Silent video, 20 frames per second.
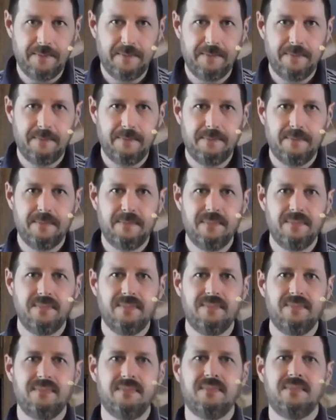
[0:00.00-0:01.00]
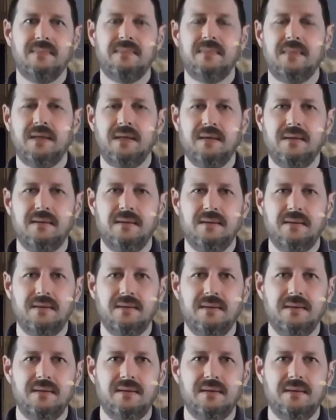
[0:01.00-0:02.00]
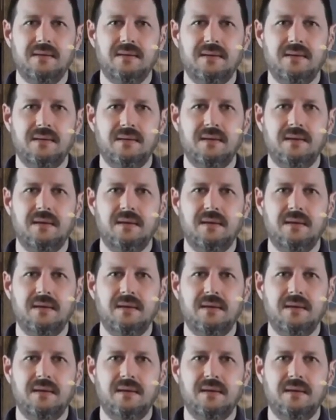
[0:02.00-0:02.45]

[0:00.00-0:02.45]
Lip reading: Nothing is said.